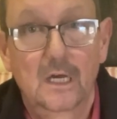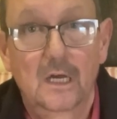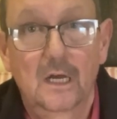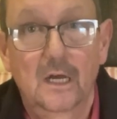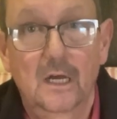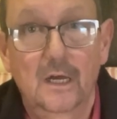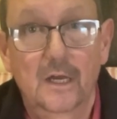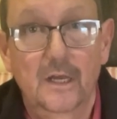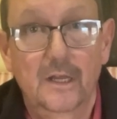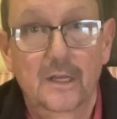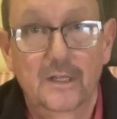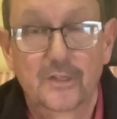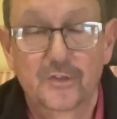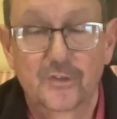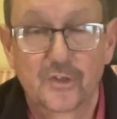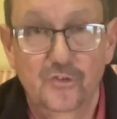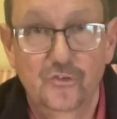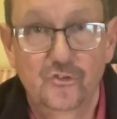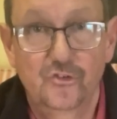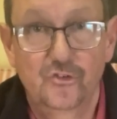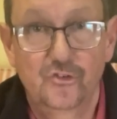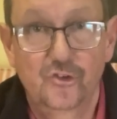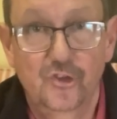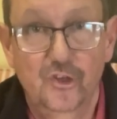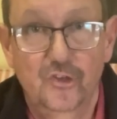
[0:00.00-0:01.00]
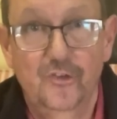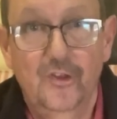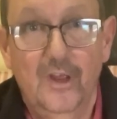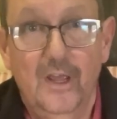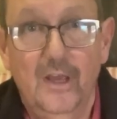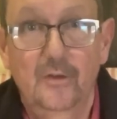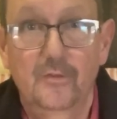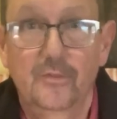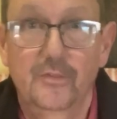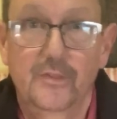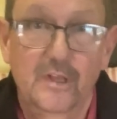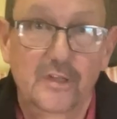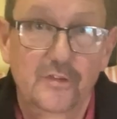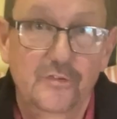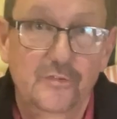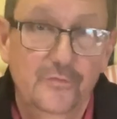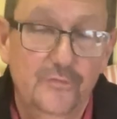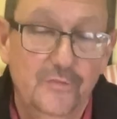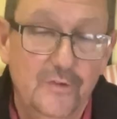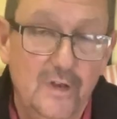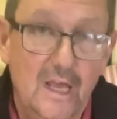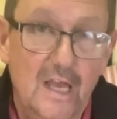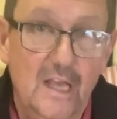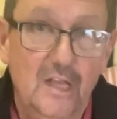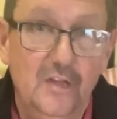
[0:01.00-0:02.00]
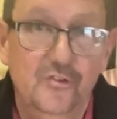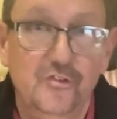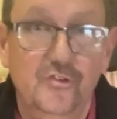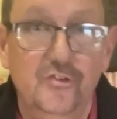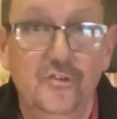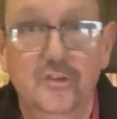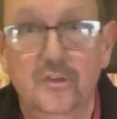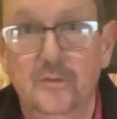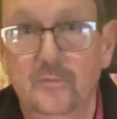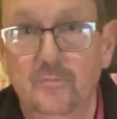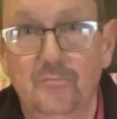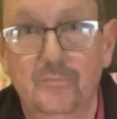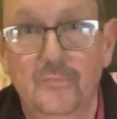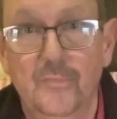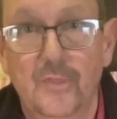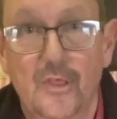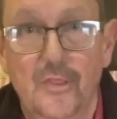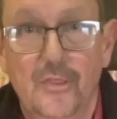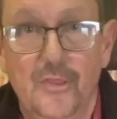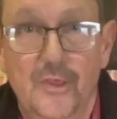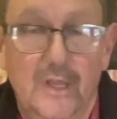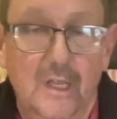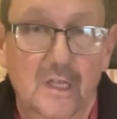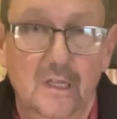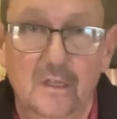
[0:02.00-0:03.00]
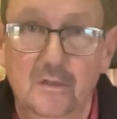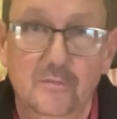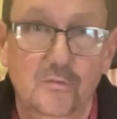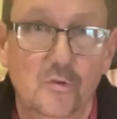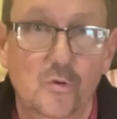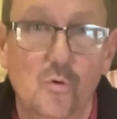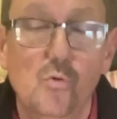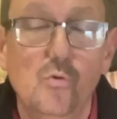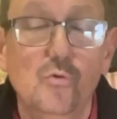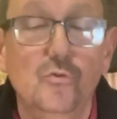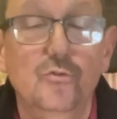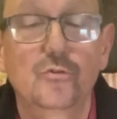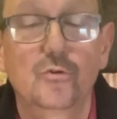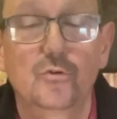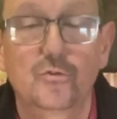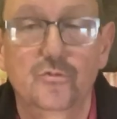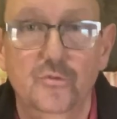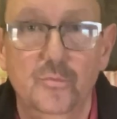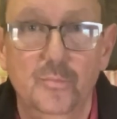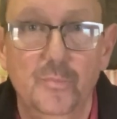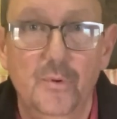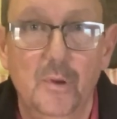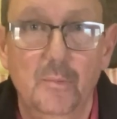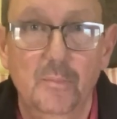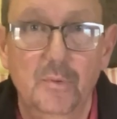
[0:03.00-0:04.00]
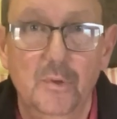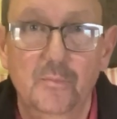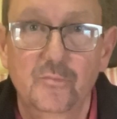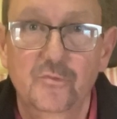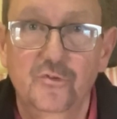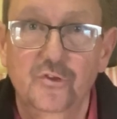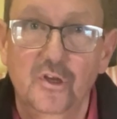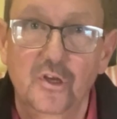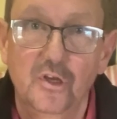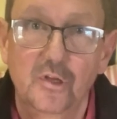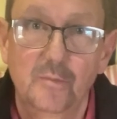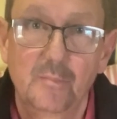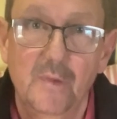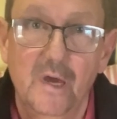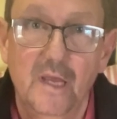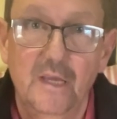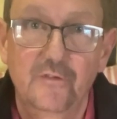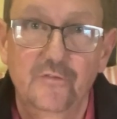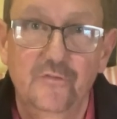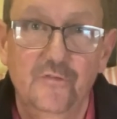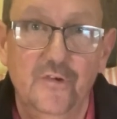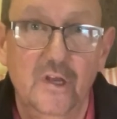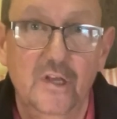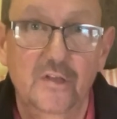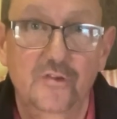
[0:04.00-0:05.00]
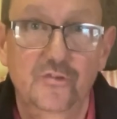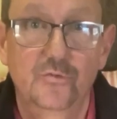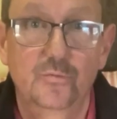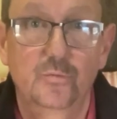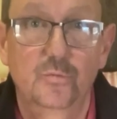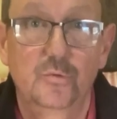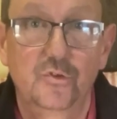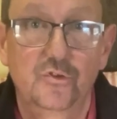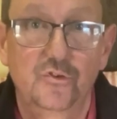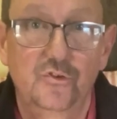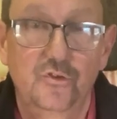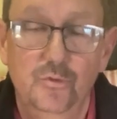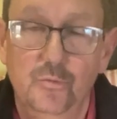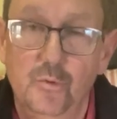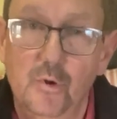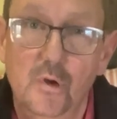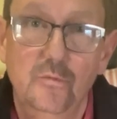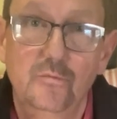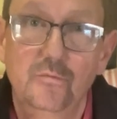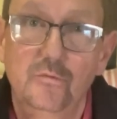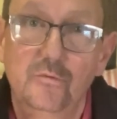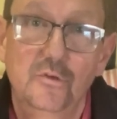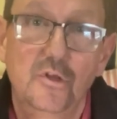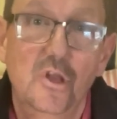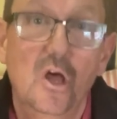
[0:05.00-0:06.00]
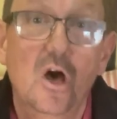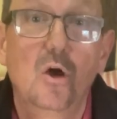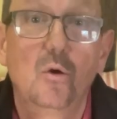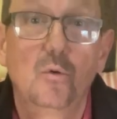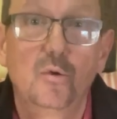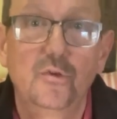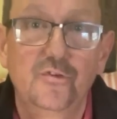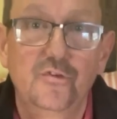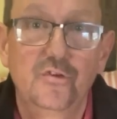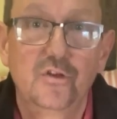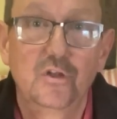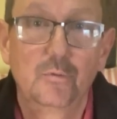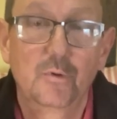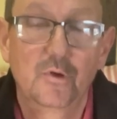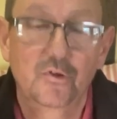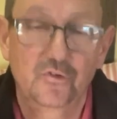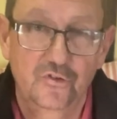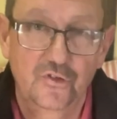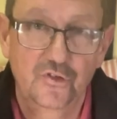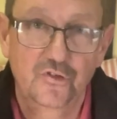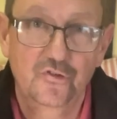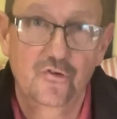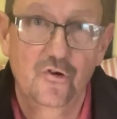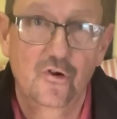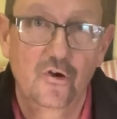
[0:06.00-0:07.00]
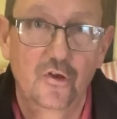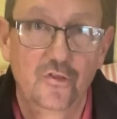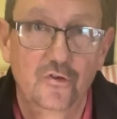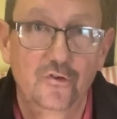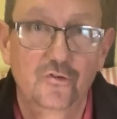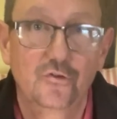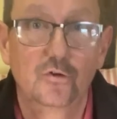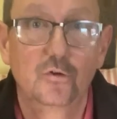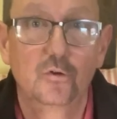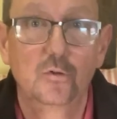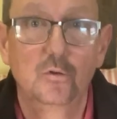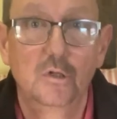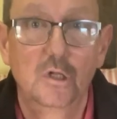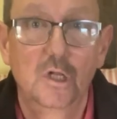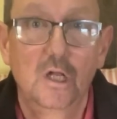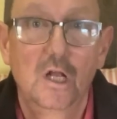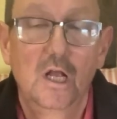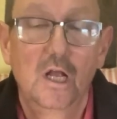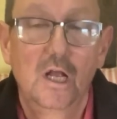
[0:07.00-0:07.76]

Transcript: It doesn't shut out, there's flash, the thing, all sorts of problems can manifest which you won't know until you actually try the tool.